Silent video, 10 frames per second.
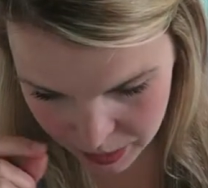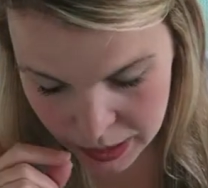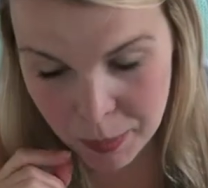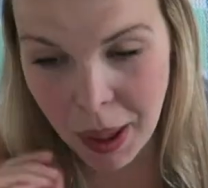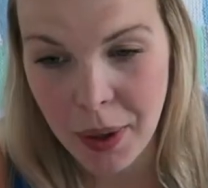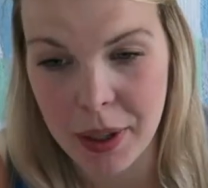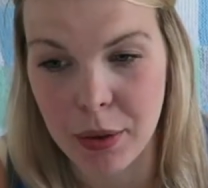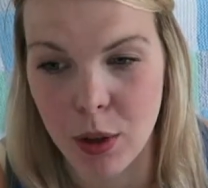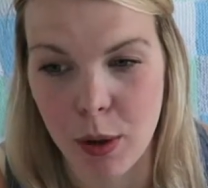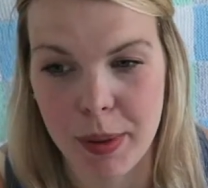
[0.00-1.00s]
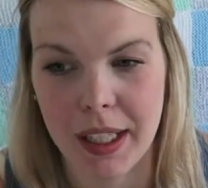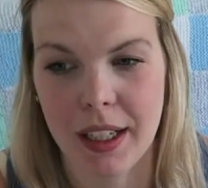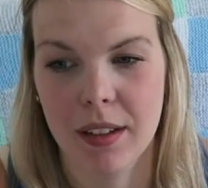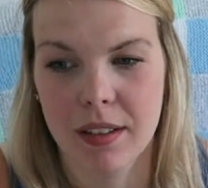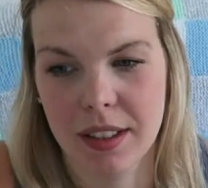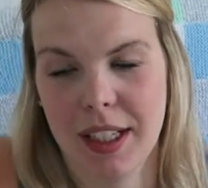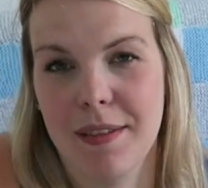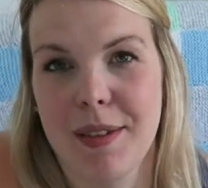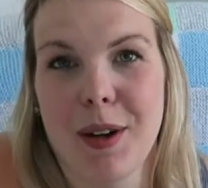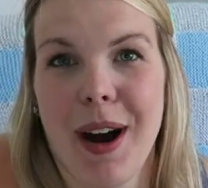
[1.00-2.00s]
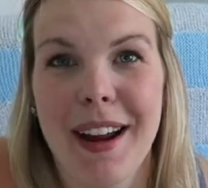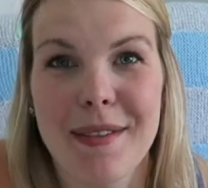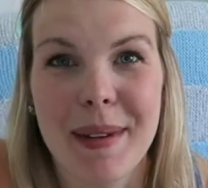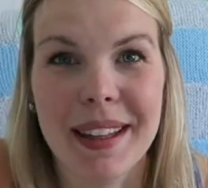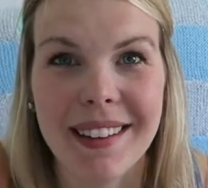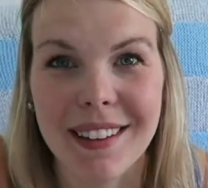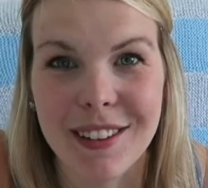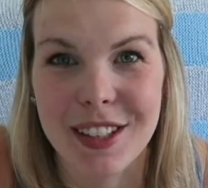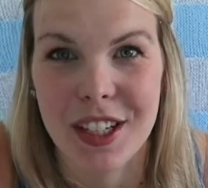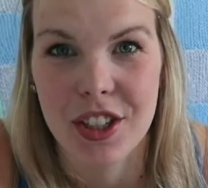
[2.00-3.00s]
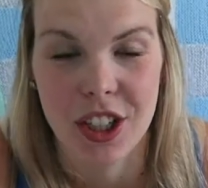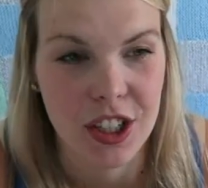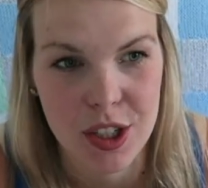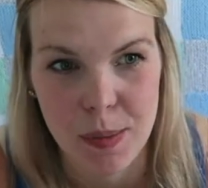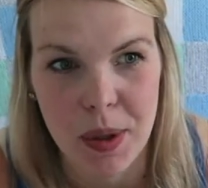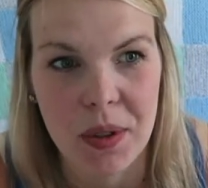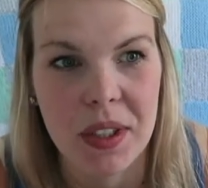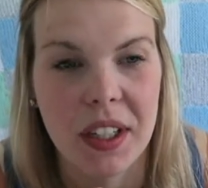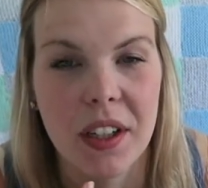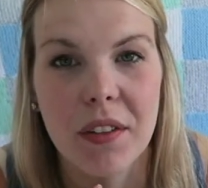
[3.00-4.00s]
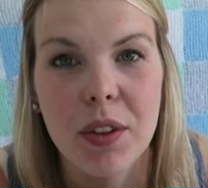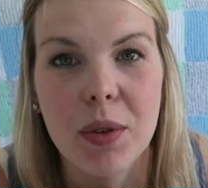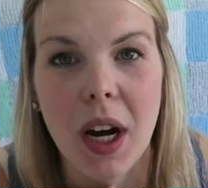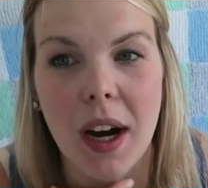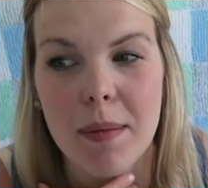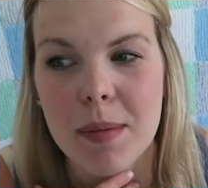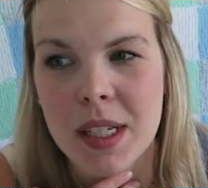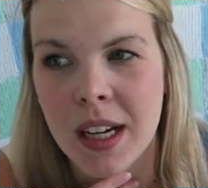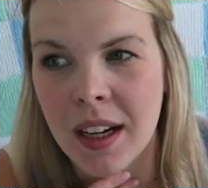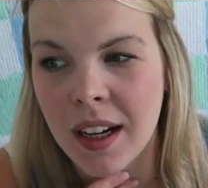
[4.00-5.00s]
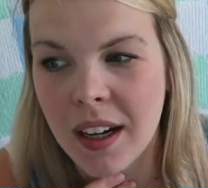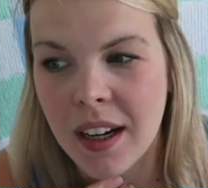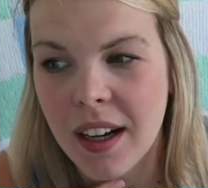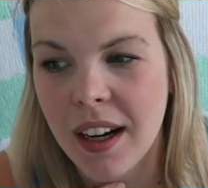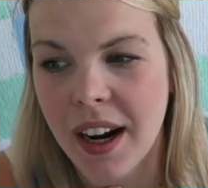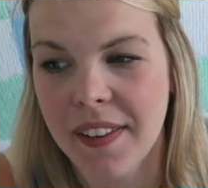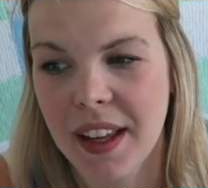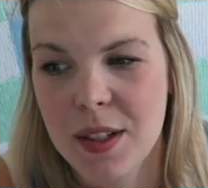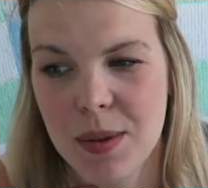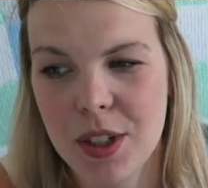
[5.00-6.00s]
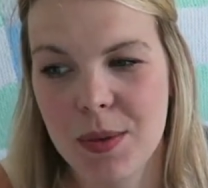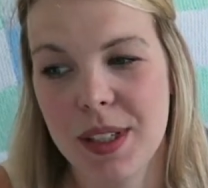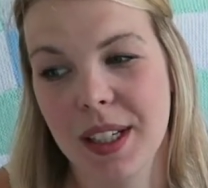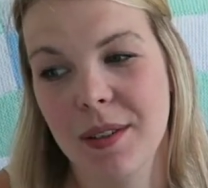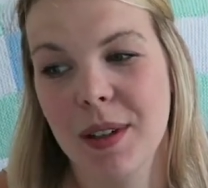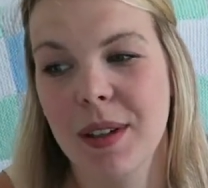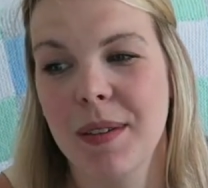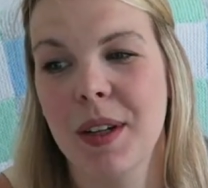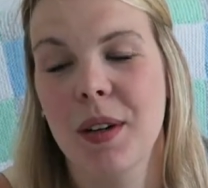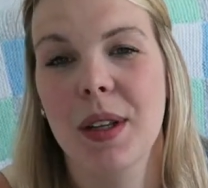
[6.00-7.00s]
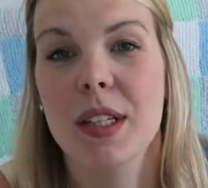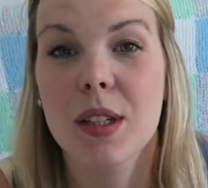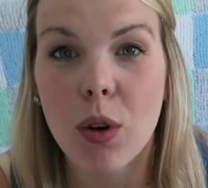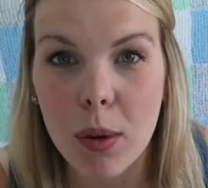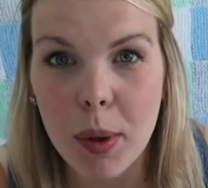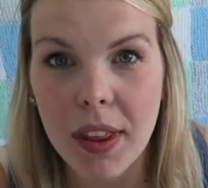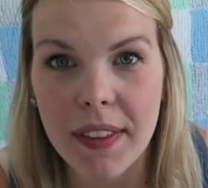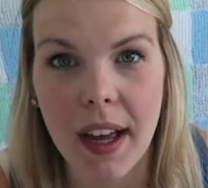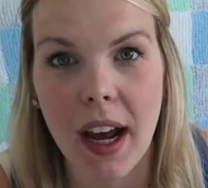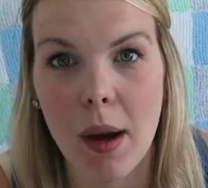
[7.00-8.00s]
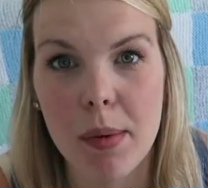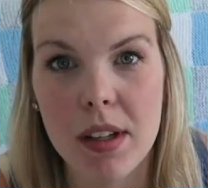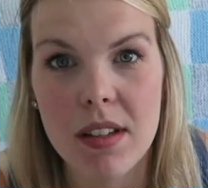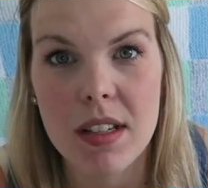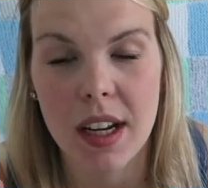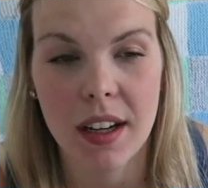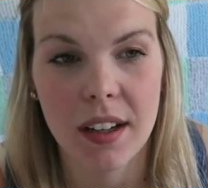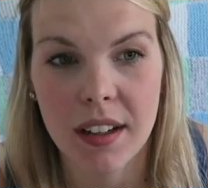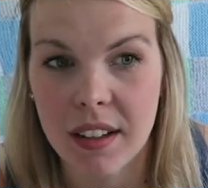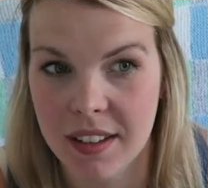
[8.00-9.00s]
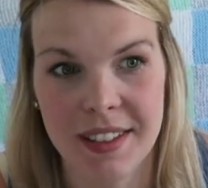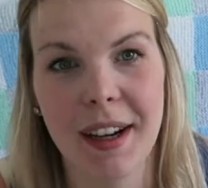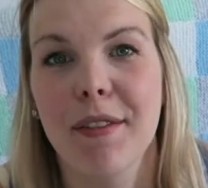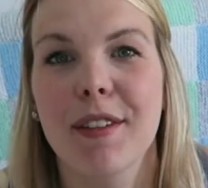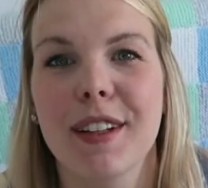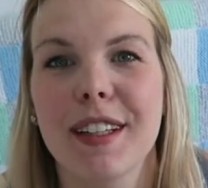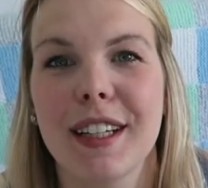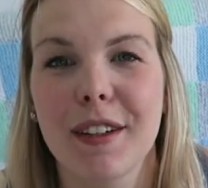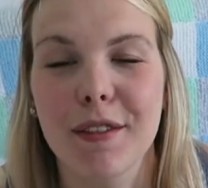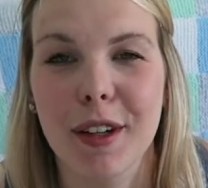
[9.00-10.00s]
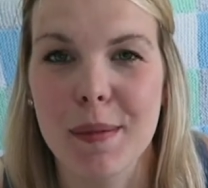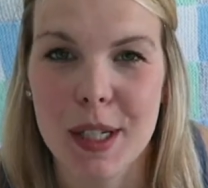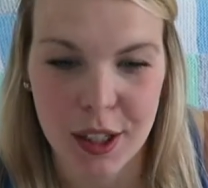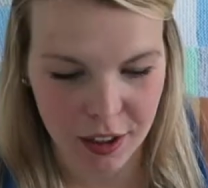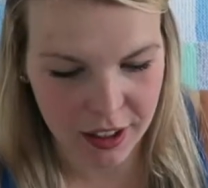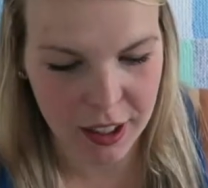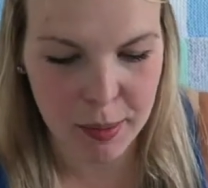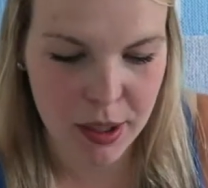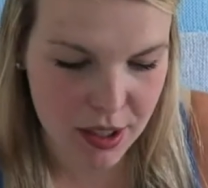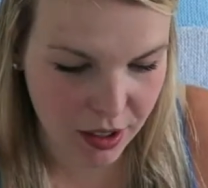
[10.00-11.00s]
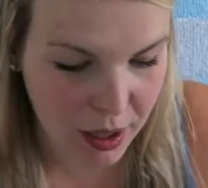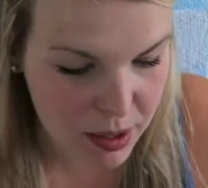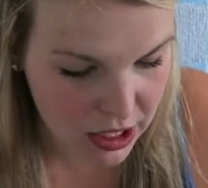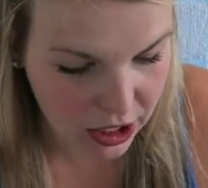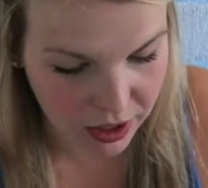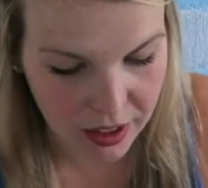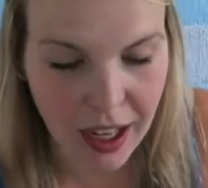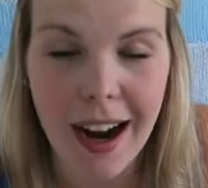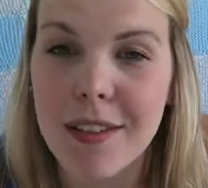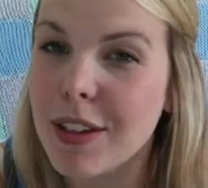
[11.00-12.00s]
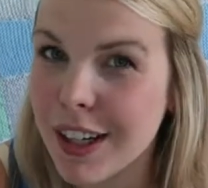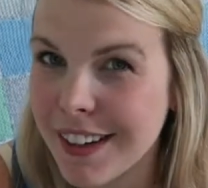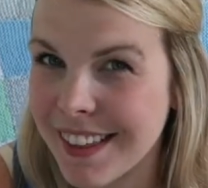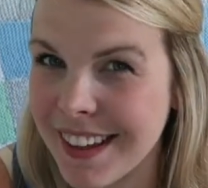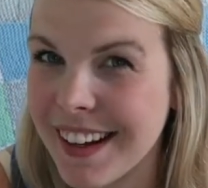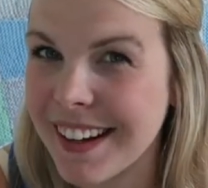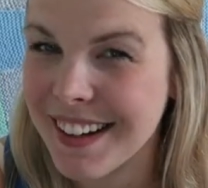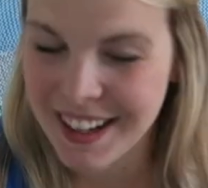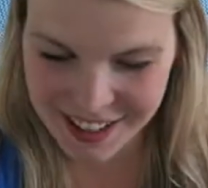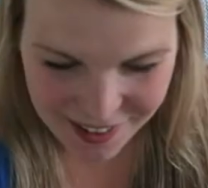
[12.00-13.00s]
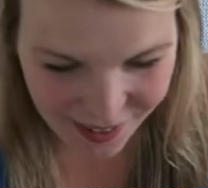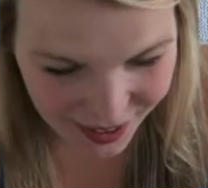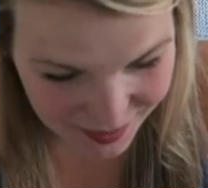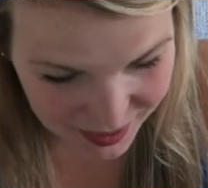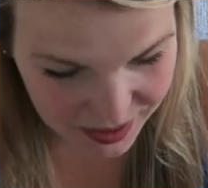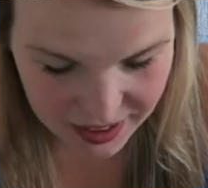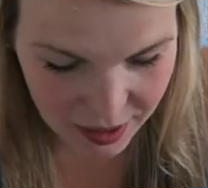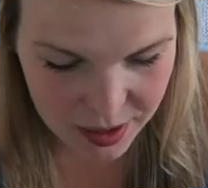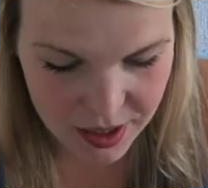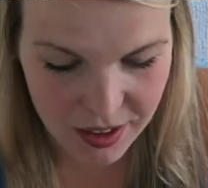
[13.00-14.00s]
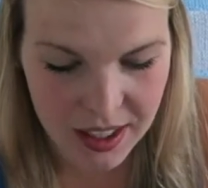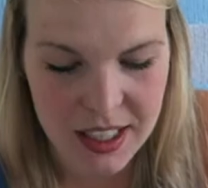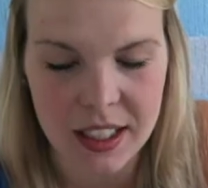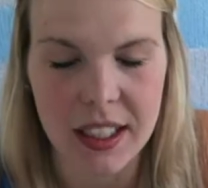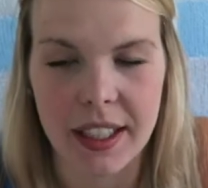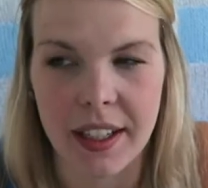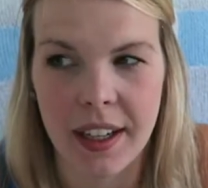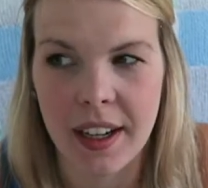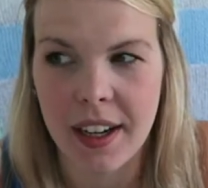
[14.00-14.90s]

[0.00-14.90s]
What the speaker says: about how I threw up and like they, you know, handed me the little dish and I just puked in it a few times. And that's when she was like, well, you know, that's normal that happens, and definitely confirms that you're in labor. So that was a kind of a good thing in a way, but that was crazy. Like,